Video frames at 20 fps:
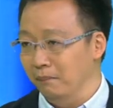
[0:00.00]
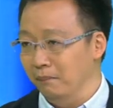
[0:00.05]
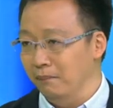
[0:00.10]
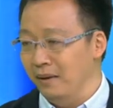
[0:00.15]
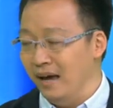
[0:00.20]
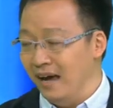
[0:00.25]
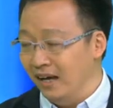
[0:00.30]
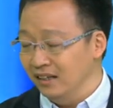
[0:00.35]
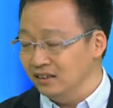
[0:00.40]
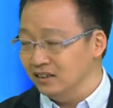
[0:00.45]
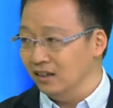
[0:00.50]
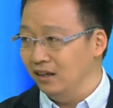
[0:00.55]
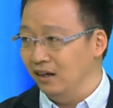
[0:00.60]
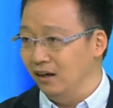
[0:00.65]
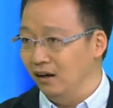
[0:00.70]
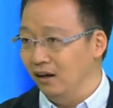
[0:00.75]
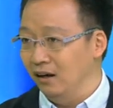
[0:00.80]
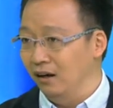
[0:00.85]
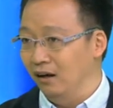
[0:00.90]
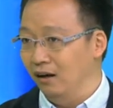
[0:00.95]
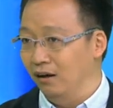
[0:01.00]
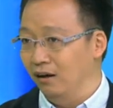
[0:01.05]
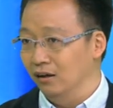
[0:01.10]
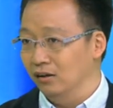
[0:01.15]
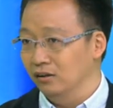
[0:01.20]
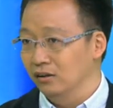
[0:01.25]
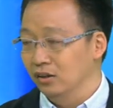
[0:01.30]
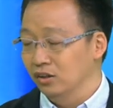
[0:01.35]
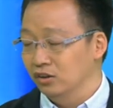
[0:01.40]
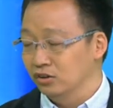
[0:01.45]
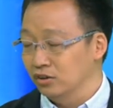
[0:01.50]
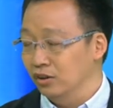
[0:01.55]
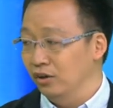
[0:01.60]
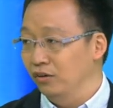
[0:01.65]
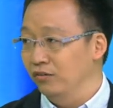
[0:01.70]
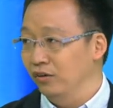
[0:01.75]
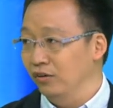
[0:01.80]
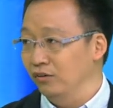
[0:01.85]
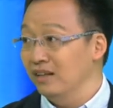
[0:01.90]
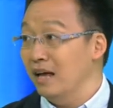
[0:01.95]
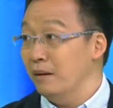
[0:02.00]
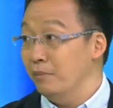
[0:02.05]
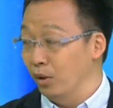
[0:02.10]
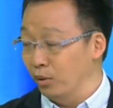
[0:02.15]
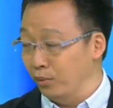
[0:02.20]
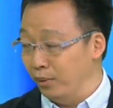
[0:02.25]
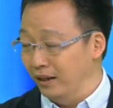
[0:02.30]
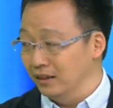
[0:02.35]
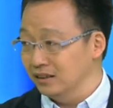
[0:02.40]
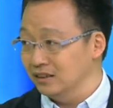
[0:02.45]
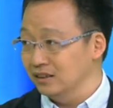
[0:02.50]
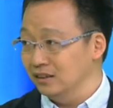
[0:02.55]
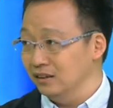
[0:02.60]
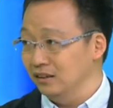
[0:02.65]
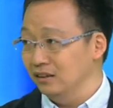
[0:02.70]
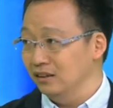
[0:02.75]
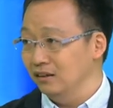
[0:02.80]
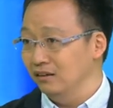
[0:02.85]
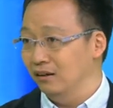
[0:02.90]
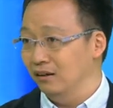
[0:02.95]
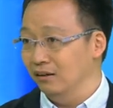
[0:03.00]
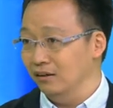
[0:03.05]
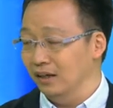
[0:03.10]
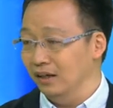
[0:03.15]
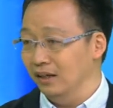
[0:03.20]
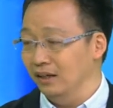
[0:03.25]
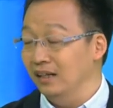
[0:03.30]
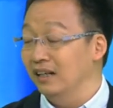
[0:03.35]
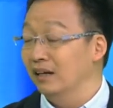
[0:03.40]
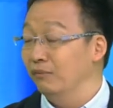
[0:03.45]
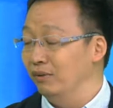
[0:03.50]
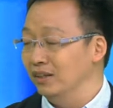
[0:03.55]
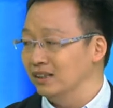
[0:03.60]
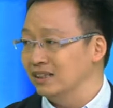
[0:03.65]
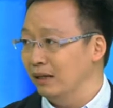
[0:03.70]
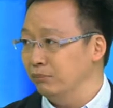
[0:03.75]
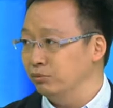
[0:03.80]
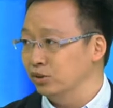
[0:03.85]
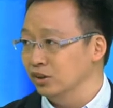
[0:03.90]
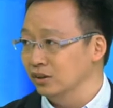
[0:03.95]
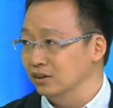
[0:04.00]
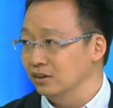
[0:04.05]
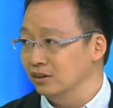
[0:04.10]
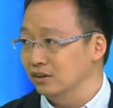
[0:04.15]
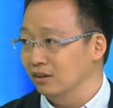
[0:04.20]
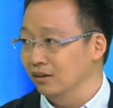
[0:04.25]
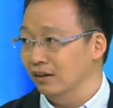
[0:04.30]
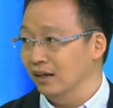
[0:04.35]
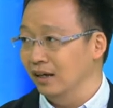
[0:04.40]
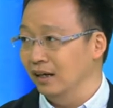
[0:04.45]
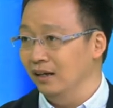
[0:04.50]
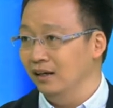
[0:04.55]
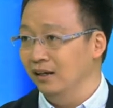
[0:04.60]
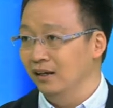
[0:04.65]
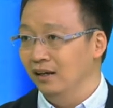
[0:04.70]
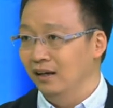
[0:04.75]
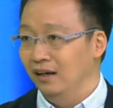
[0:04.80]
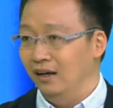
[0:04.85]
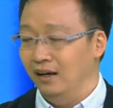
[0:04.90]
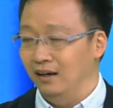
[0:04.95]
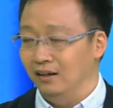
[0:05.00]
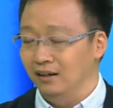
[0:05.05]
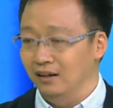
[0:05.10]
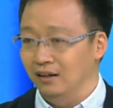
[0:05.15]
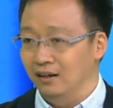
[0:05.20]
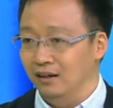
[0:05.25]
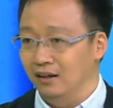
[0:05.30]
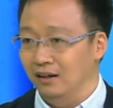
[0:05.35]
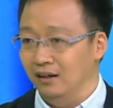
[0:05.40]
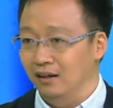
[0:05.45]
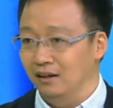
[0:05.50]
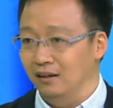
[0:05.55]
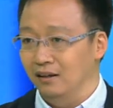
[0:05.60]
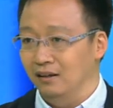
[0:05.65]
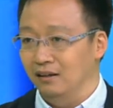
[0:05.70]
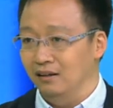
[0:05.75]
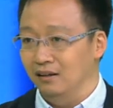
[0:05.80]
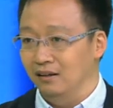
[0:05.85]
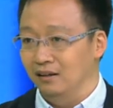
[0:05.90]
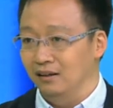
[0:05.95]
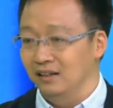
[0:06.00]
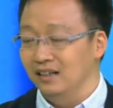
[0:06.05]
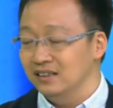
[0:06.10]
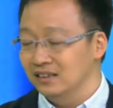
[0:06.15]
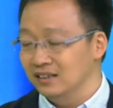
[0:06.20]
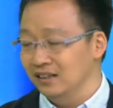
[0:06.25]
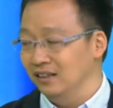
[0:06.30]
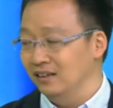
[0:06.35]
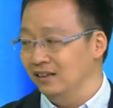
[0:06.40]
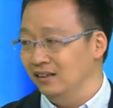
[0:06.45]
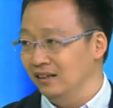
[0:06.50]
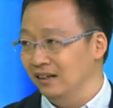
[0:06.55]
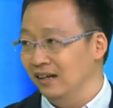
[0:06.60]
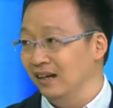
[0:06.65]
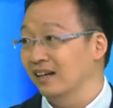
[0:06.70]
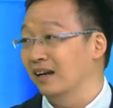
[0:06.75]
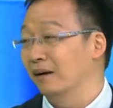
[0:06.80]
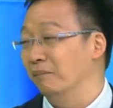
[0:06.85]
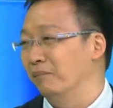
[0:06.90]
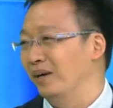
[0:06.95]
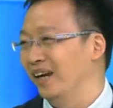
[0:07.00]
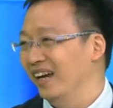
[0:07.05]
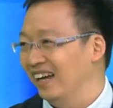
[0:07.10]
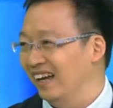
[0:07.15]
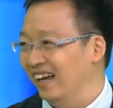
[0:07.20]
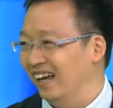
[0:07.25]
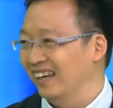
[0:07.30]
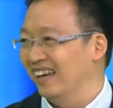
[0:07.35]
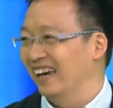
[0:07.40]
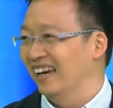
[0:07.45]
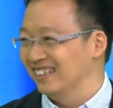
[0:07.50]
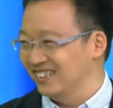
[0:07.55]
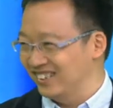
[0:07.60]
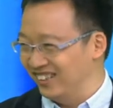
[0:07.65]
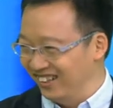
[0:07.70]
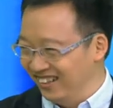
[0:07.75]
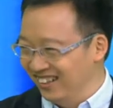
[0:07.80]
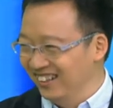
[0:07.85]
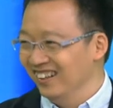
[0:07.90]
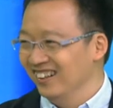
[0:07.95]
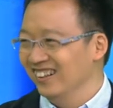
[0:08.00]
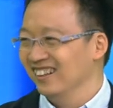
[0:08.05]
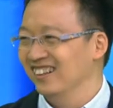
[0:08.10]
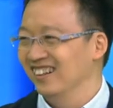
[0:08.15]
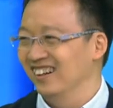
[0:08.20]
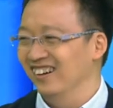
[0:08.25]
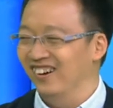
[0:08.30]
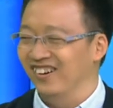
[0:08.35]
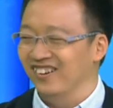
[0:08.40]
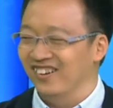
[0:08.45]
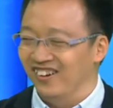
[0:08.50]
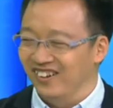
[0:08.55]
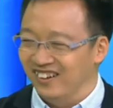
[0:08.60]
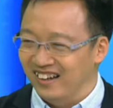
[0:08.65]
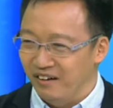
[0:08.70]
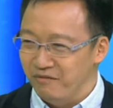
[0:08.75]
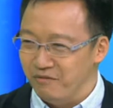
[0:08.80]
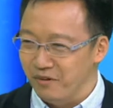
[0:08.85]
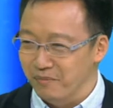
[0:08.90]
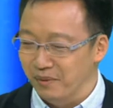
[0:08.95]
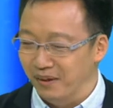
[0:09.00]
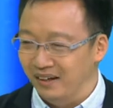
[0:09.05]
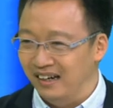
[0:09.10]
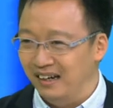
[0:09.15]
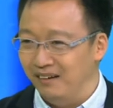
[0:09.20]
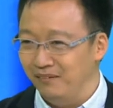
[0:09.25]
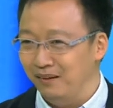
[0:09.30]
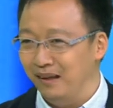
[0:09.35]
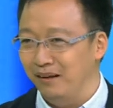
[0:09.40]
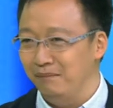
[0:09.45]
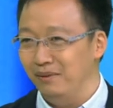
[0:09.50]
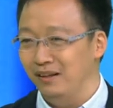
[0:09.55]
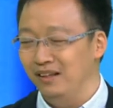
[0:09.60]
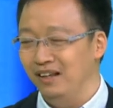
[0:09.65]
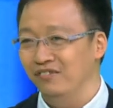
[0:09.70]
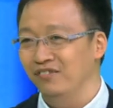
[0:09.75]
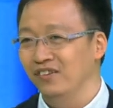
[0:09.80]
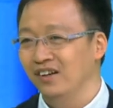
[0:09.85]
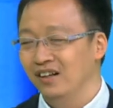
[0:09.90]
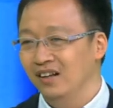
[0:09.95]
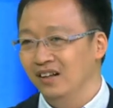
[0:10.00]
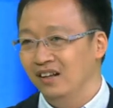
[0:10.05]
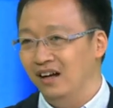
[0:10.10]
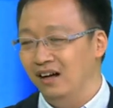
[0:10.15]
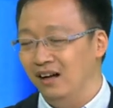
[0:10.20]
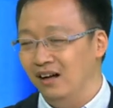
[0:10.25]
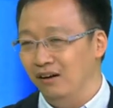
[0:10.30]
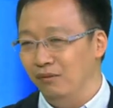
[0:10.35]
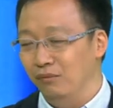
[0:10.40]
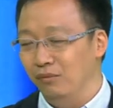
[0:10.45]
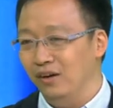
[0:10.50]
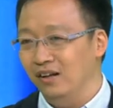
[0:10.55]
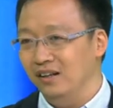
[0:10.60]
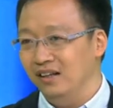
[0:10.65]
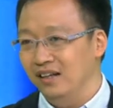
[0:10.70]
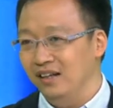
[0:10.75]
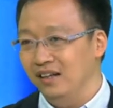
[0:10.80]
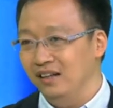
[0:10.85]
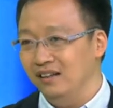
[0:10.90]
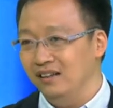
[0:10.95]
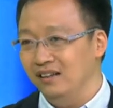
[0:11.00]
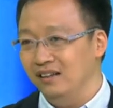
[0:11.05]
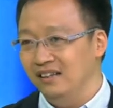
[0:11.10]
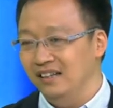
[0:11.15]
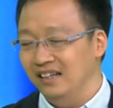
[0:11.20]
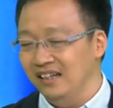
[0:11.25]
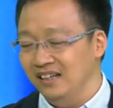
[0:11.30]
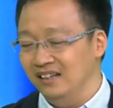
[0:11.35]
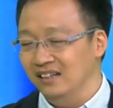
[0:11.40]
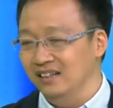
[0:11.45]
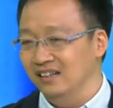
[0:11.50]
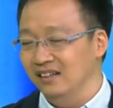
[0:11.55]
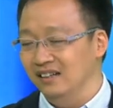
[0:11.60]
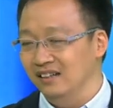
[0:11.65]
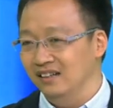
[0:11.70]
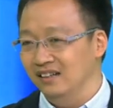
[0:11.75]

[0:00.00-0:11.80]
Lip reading: met several Democrats, okay, in the receptions, okay, and listen their complaint against the Hong Kong government. I believe what he did